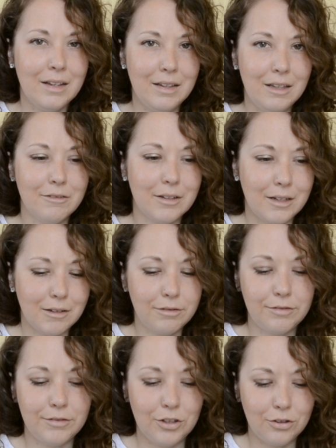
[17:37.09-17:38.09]
even
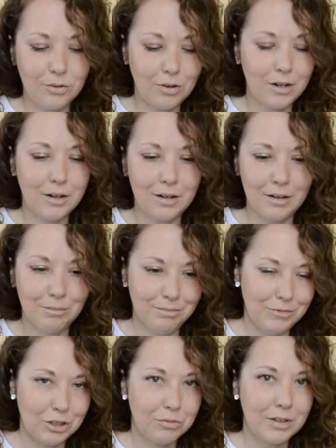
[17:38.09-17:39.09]
if you
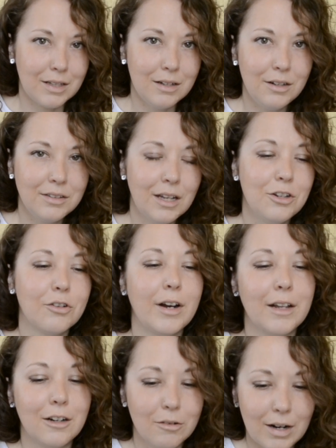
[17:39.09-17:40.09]
don't really understand
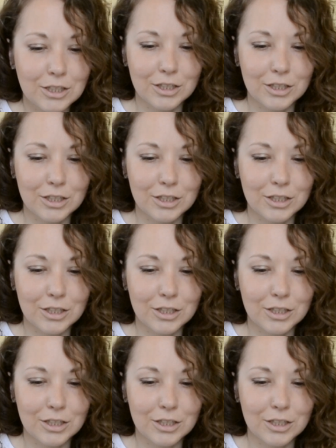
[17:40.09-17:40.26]
Ukrainian or